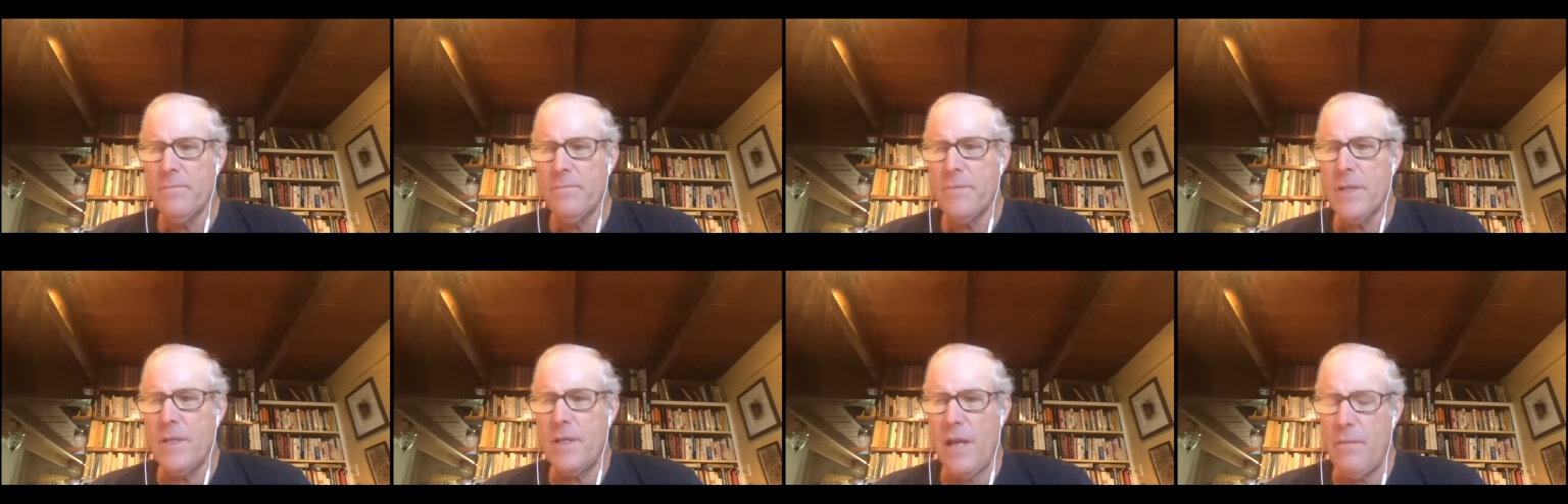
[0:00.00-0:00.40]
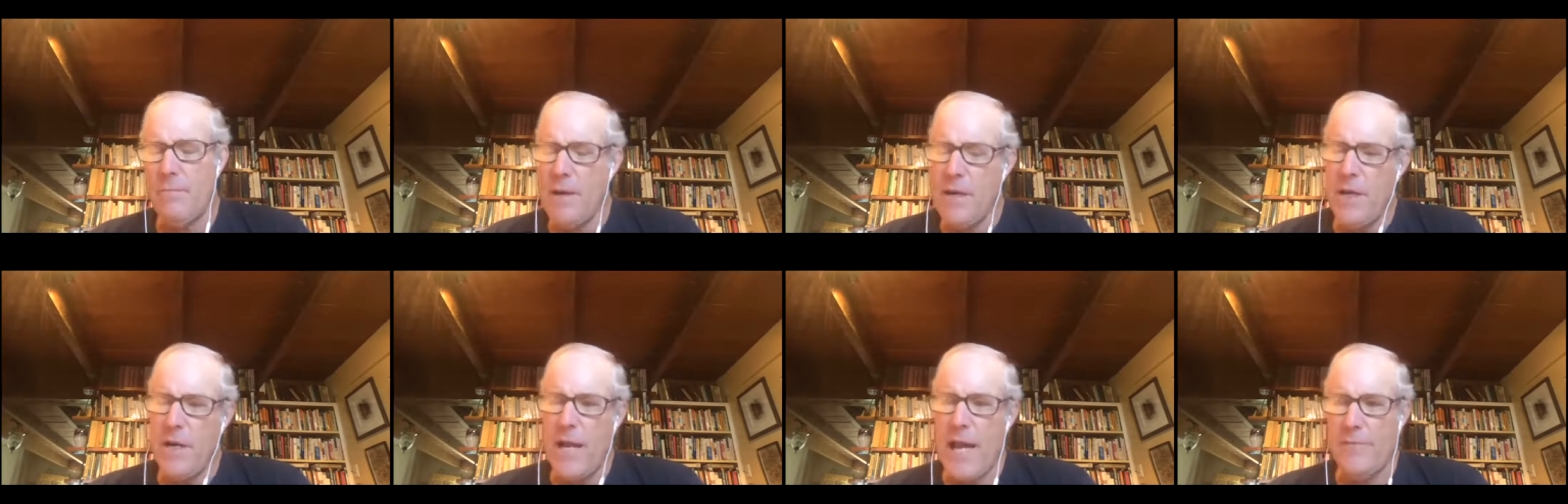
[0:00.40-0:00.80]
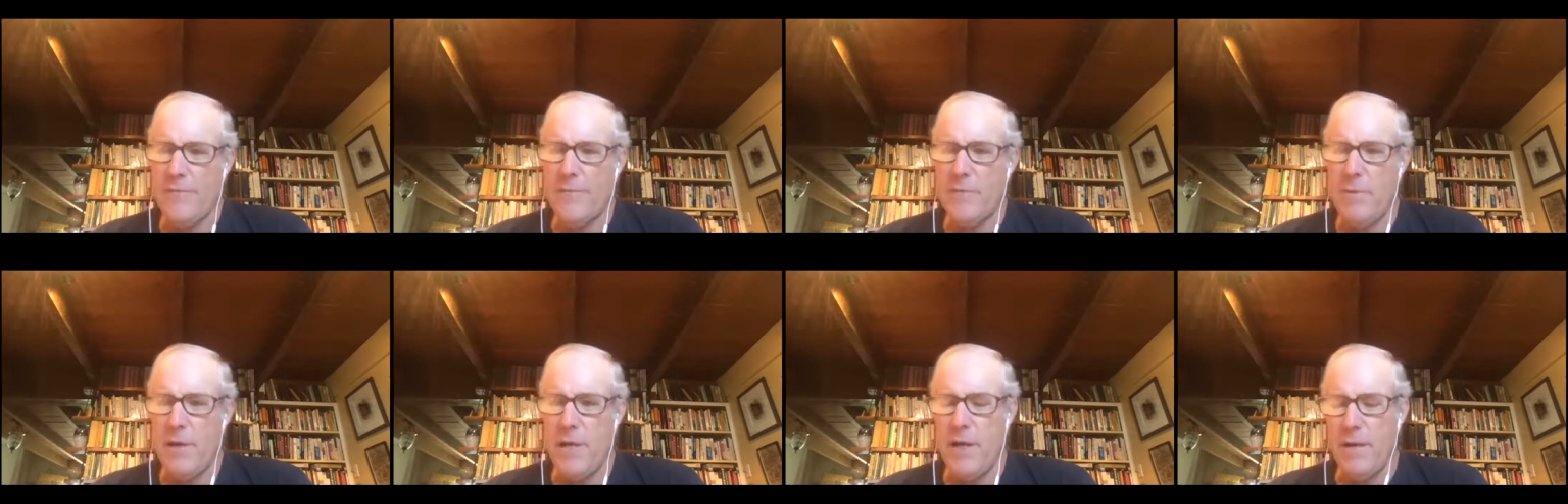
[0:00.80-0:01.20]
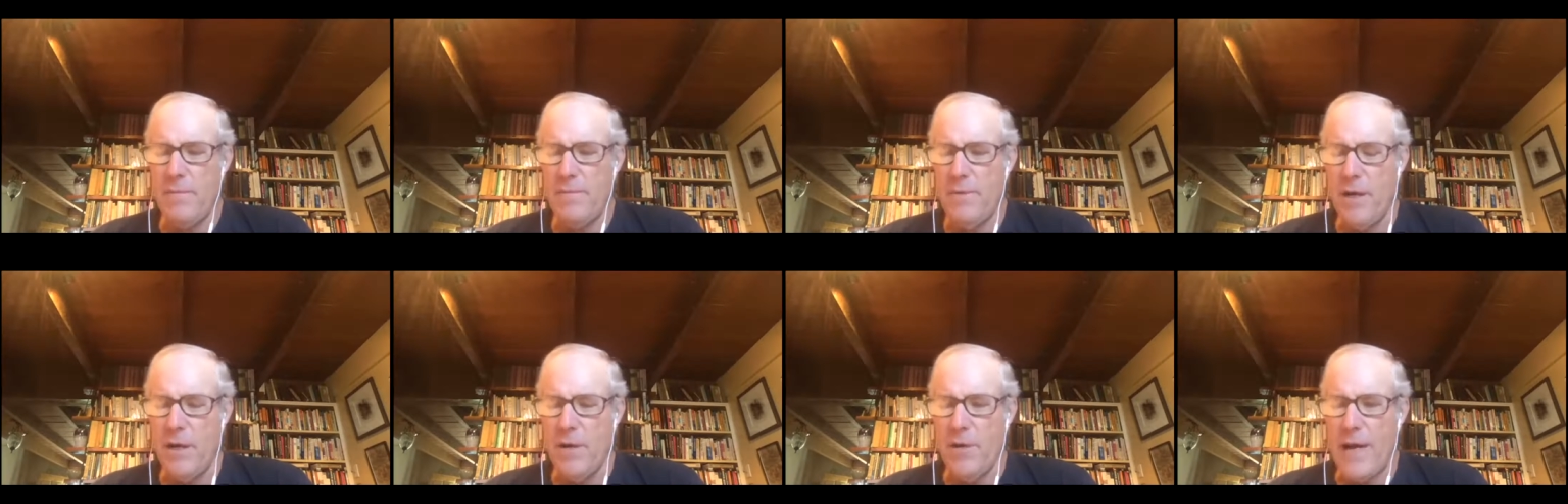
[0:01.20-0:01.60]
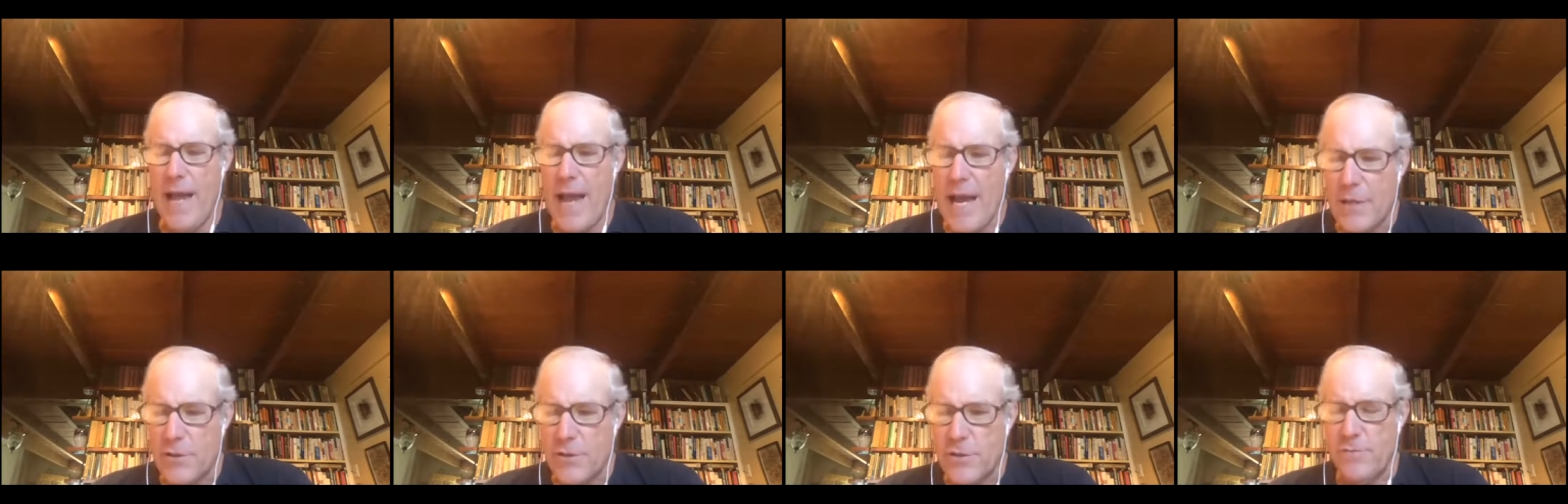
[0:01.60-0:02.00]
I mean, you'd have to be a you know an
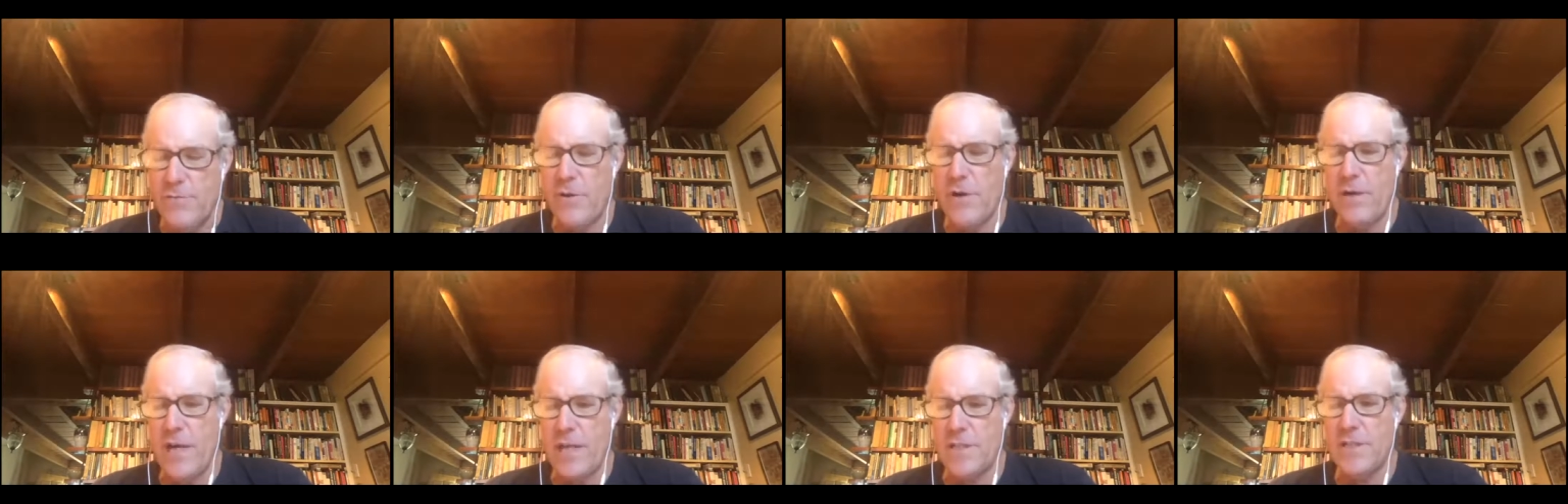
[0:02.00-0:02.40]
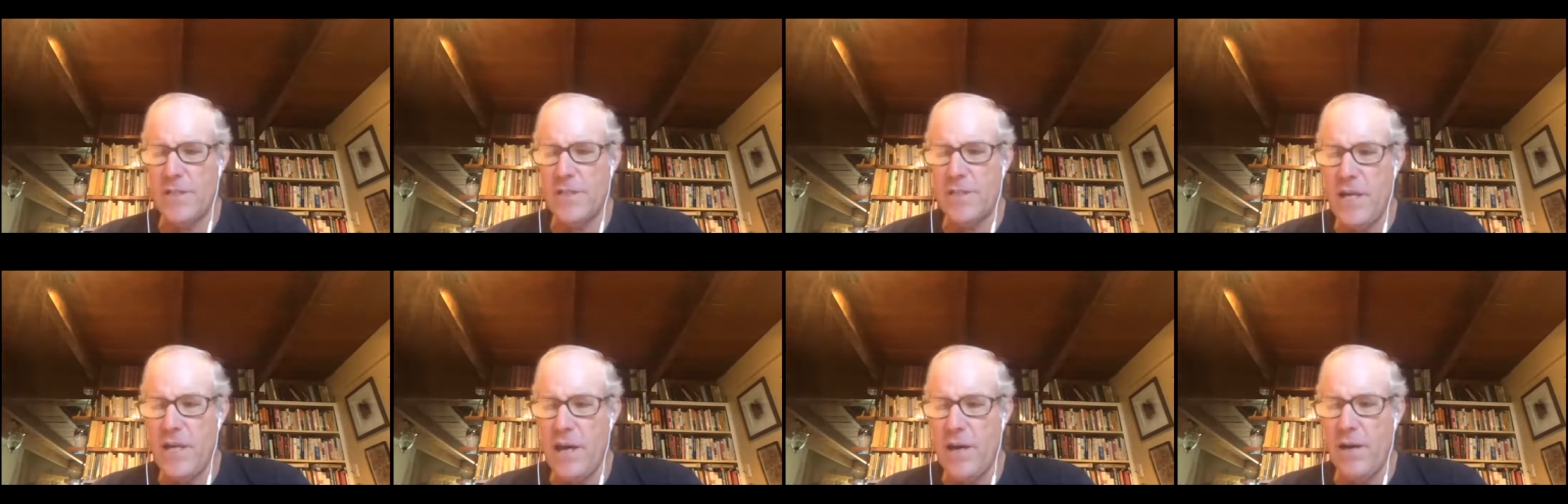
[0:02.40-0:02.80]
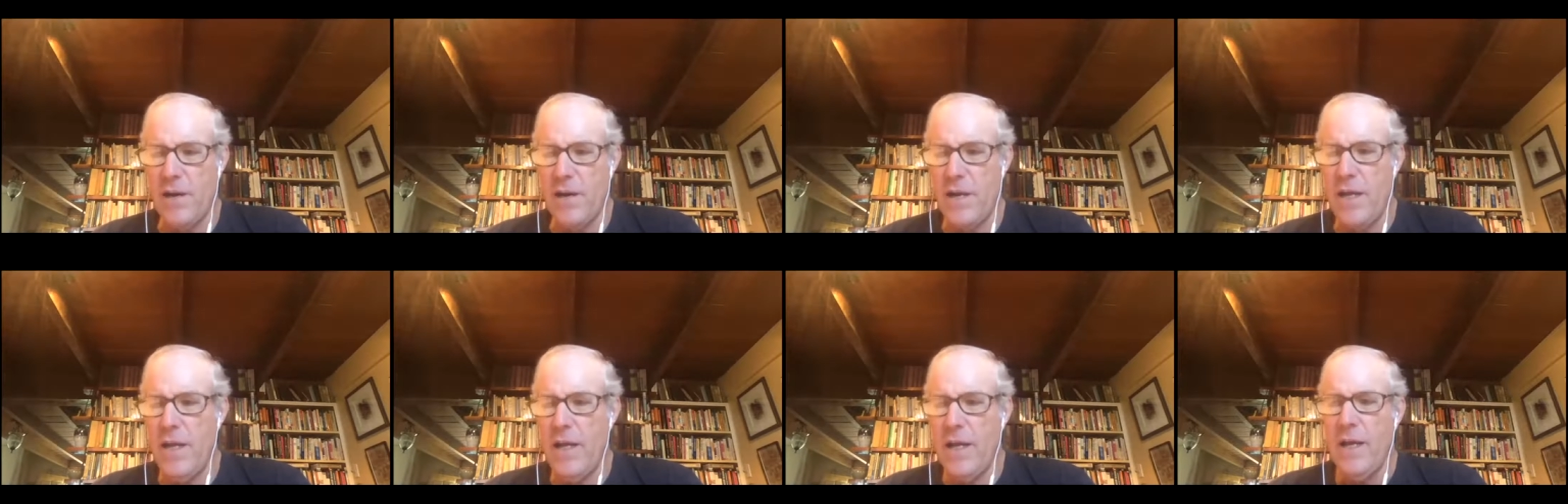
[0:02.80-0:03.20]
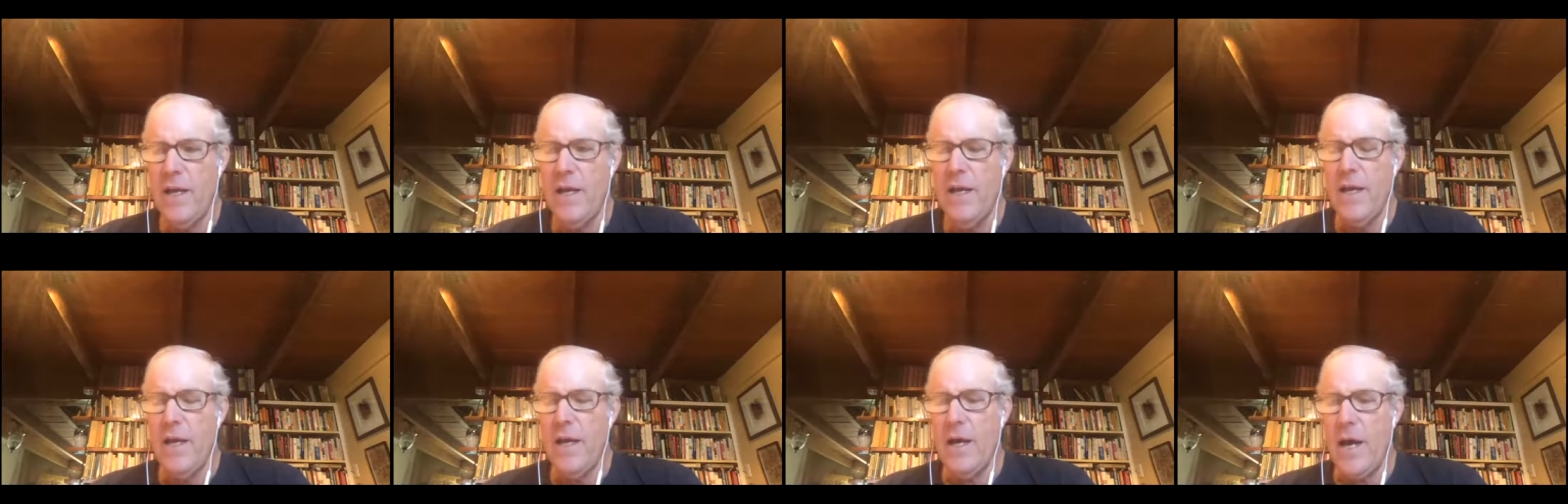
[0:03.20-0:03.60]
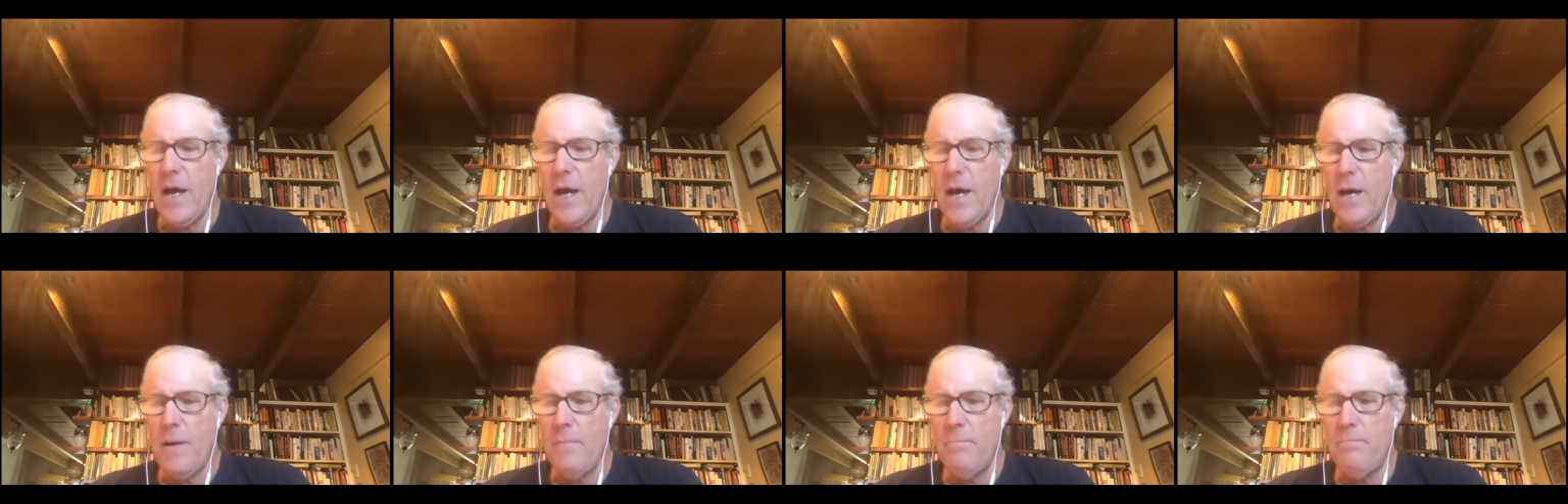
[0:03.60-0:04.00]
extrovert necessarily,
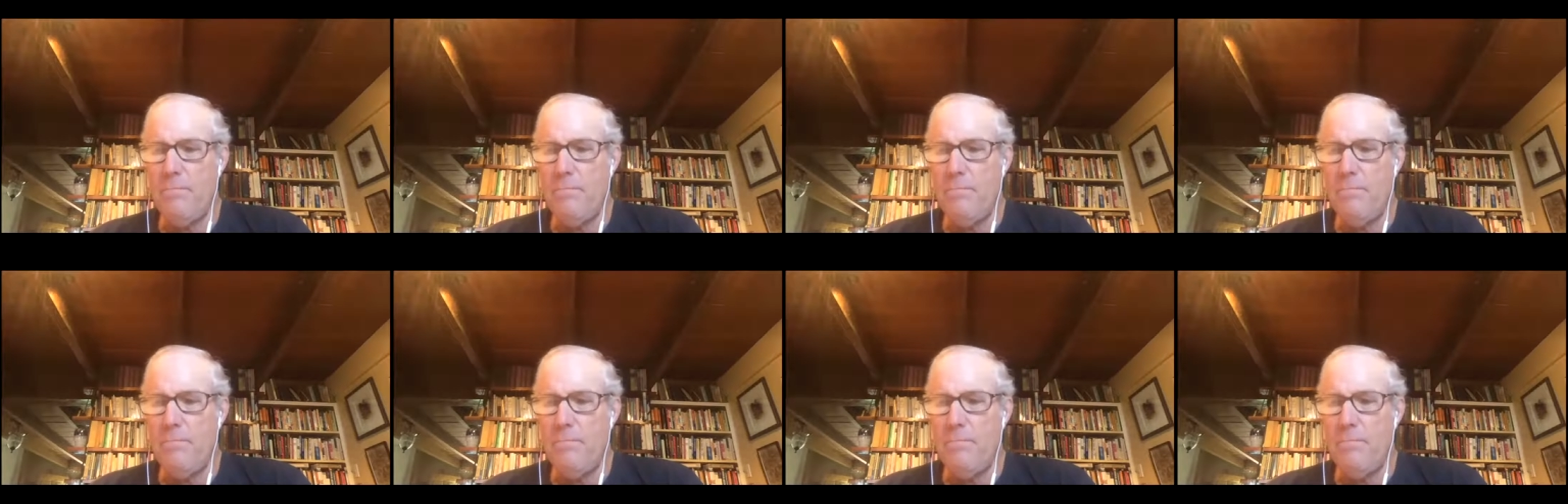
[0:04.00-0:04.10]
uh,